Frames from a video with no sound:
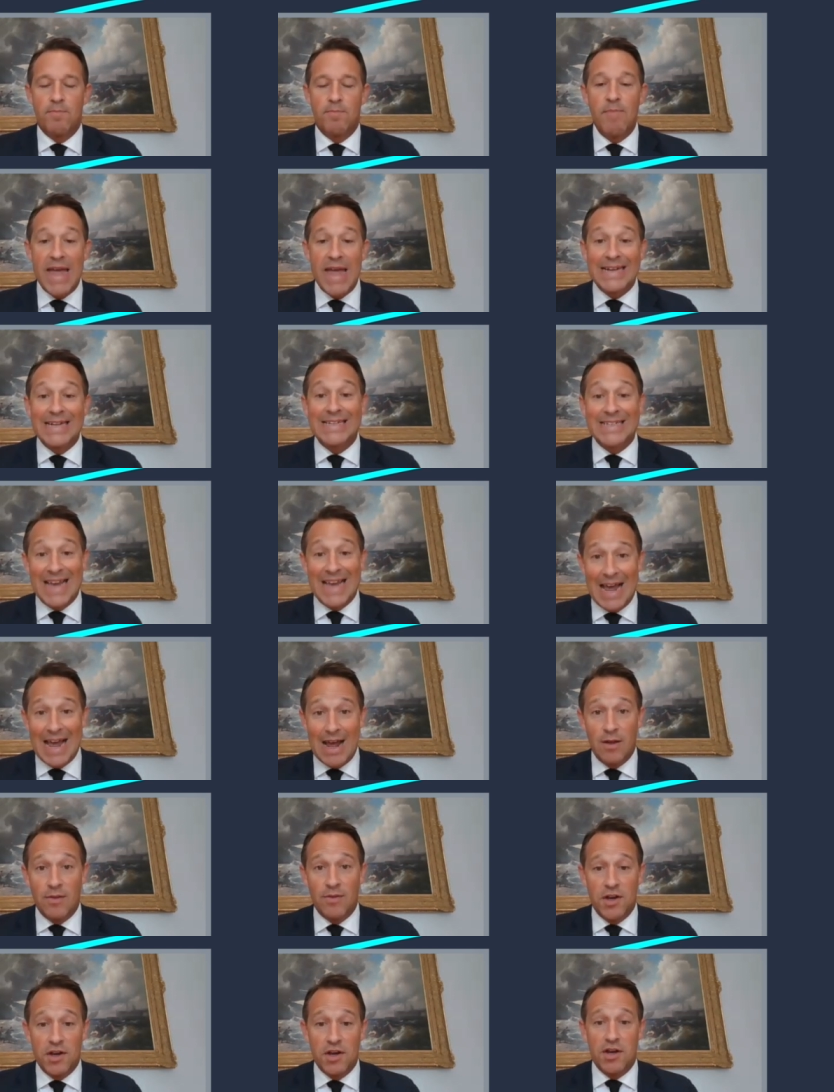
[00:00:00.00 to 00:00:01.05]
bedding
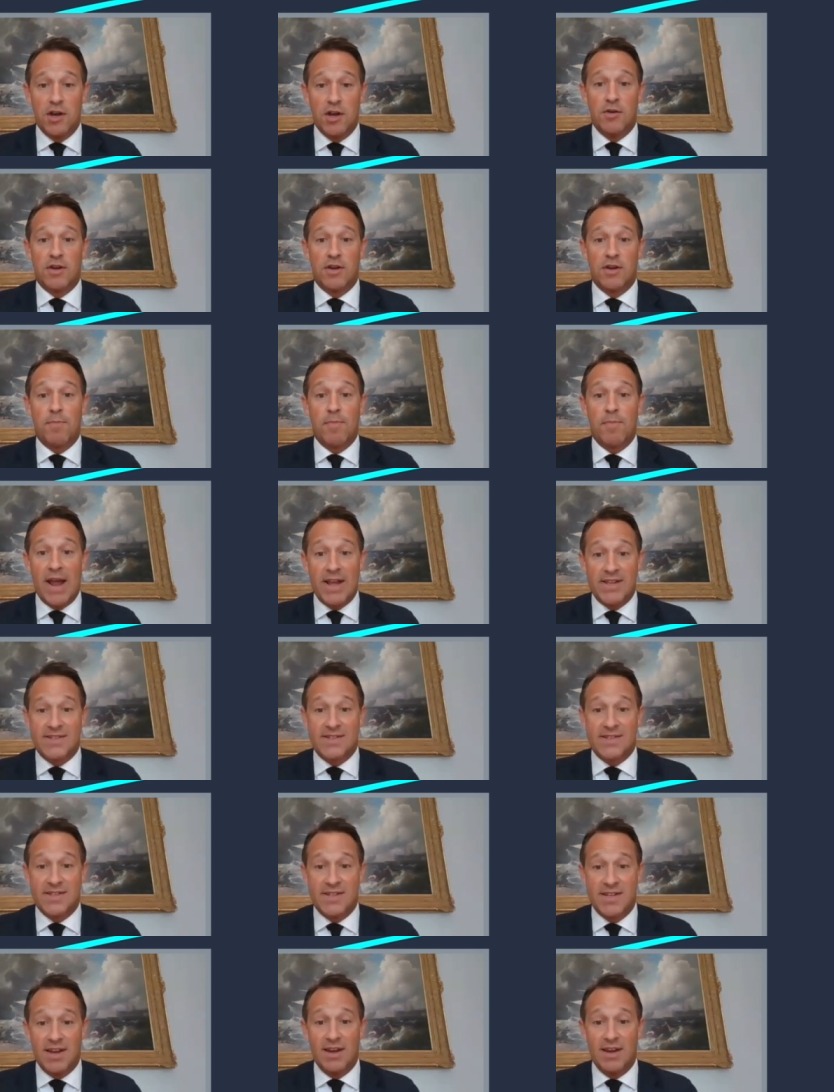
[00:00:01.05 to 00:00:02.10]
down the new
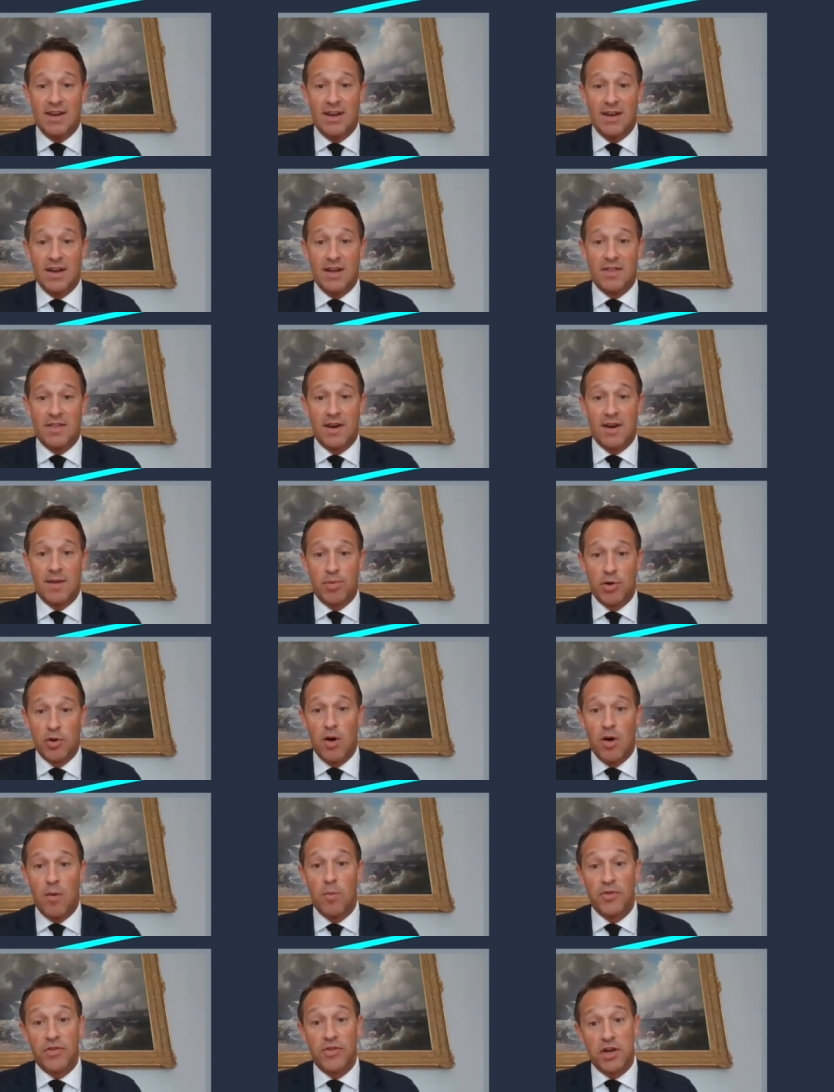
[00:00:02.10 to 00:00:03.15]
capacity that it put
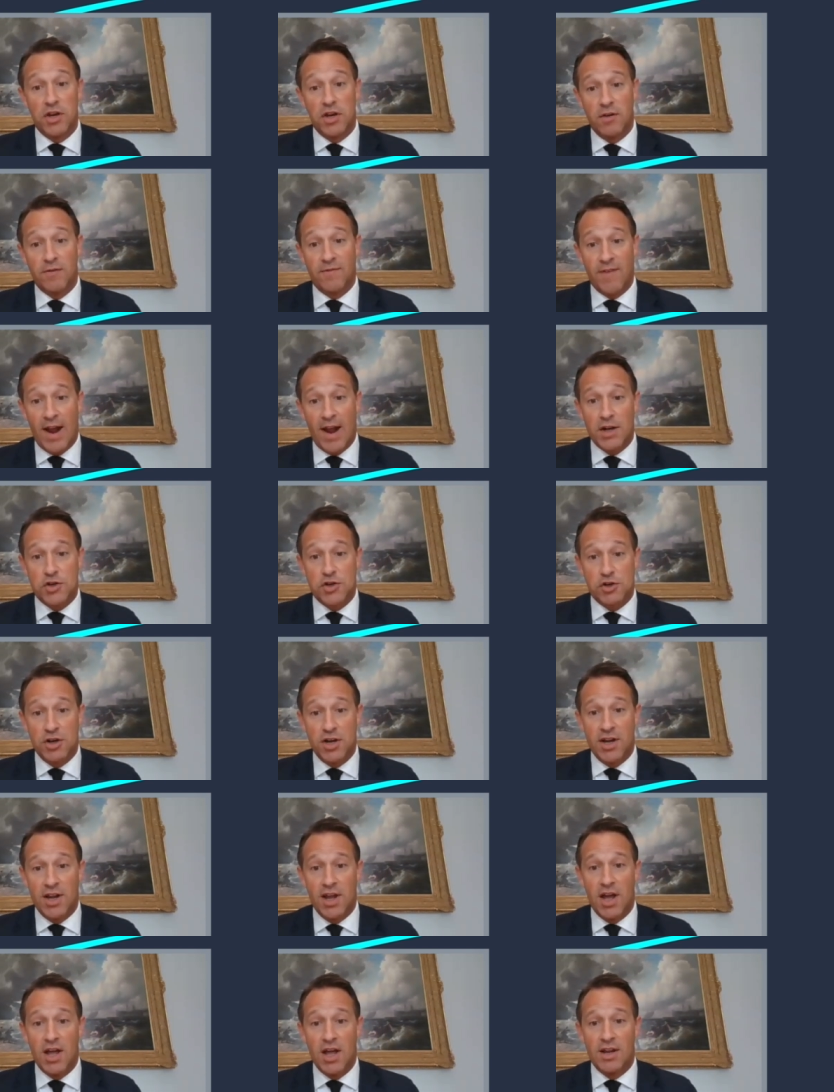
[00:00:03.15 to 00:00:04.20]
on with the new
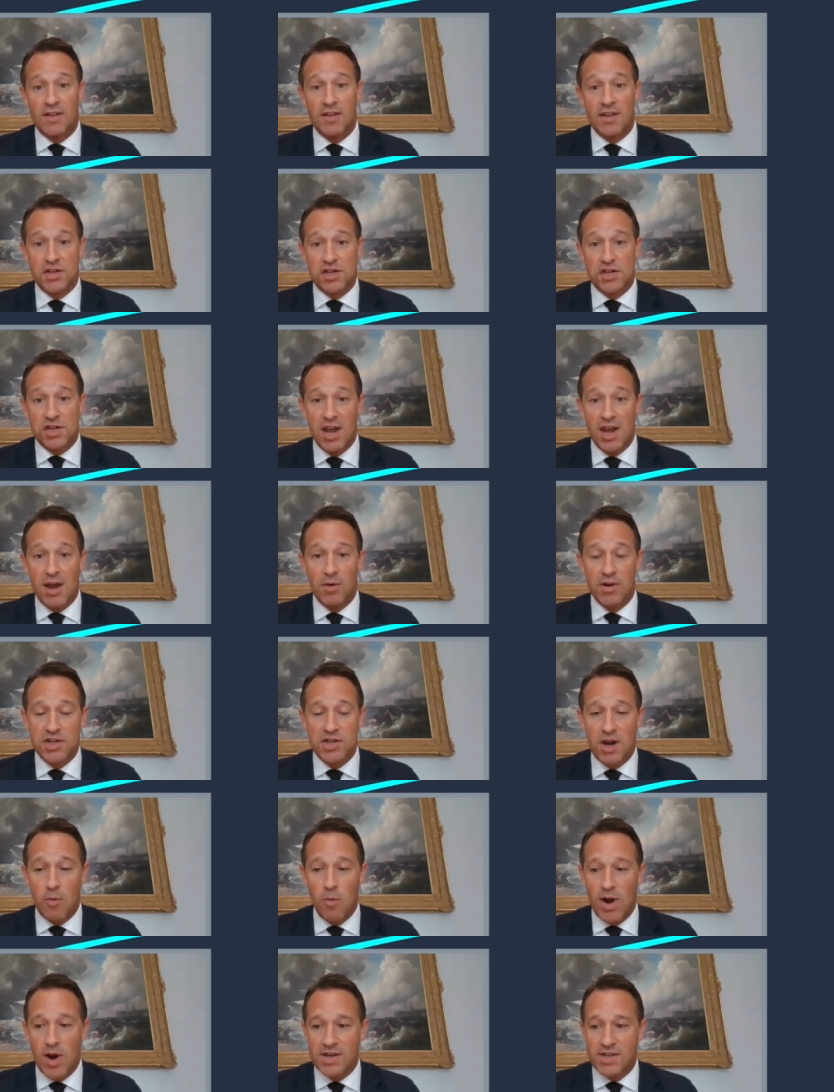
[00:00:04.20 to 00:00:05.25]
factory early this year, which
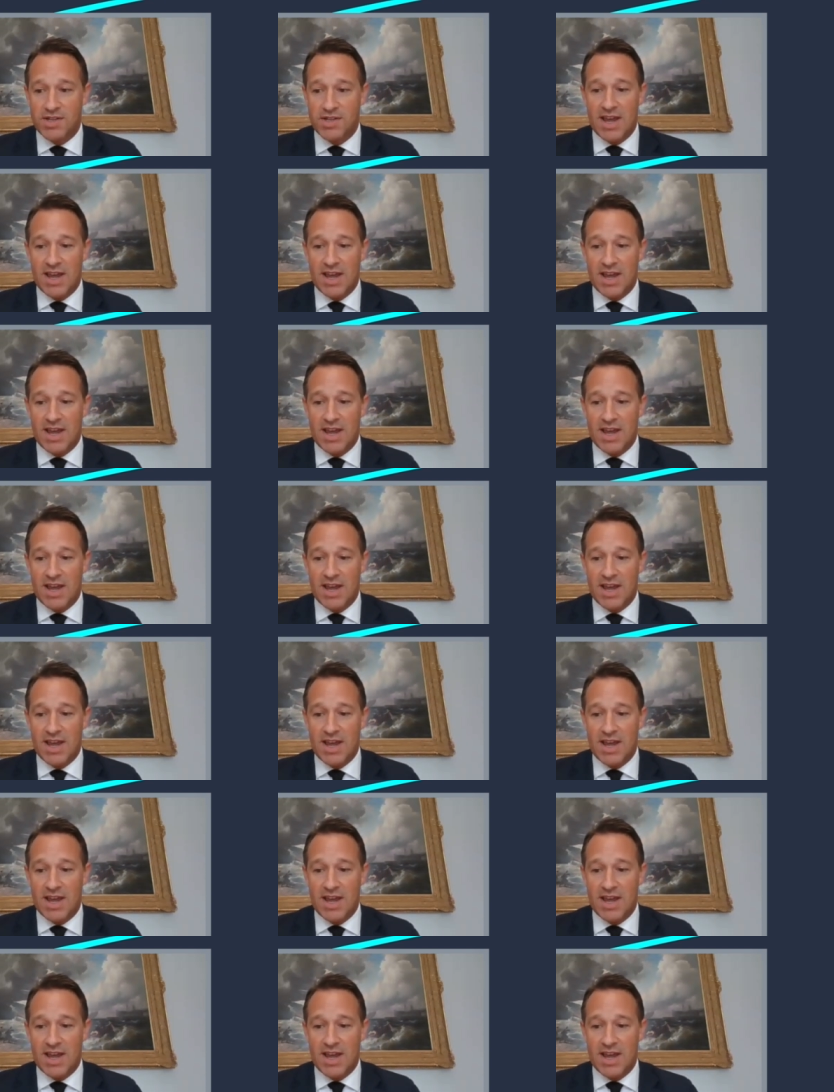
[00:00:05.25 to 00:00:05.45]
I went